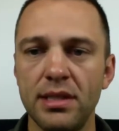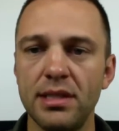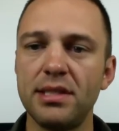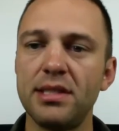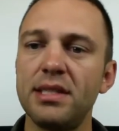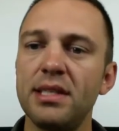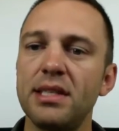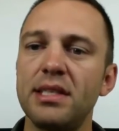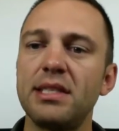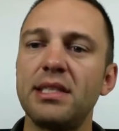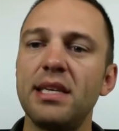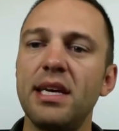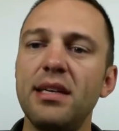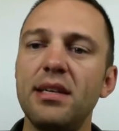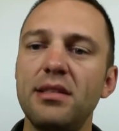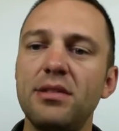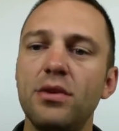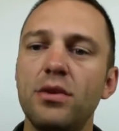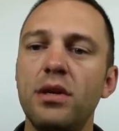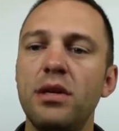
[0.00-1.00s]
It's an
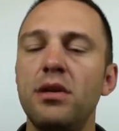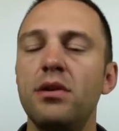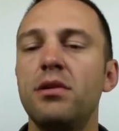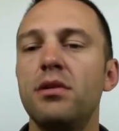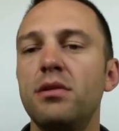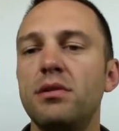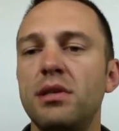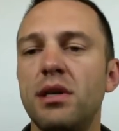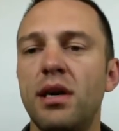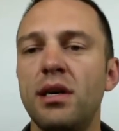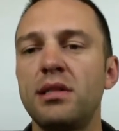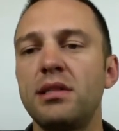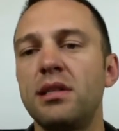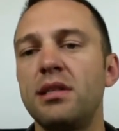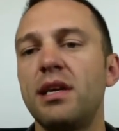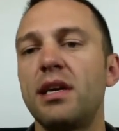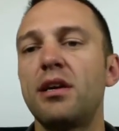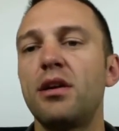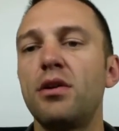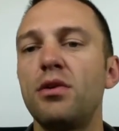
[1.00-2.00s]
excitatory neurotoxin
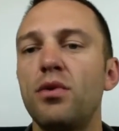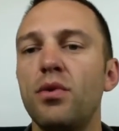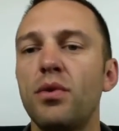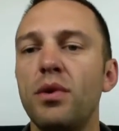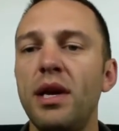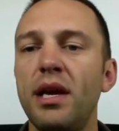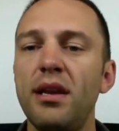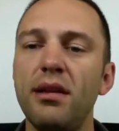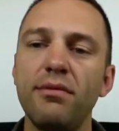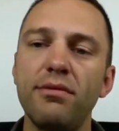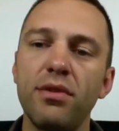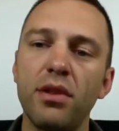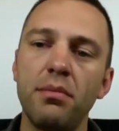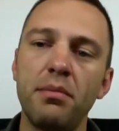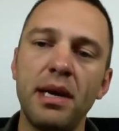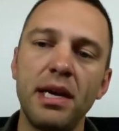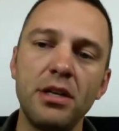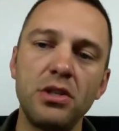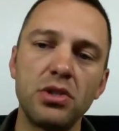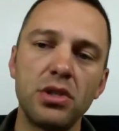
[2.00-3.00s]
that can create
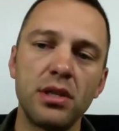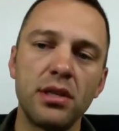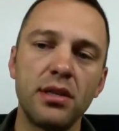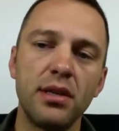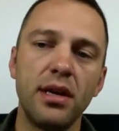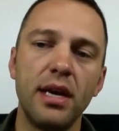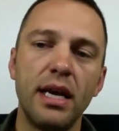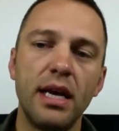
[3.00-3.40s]
inflammation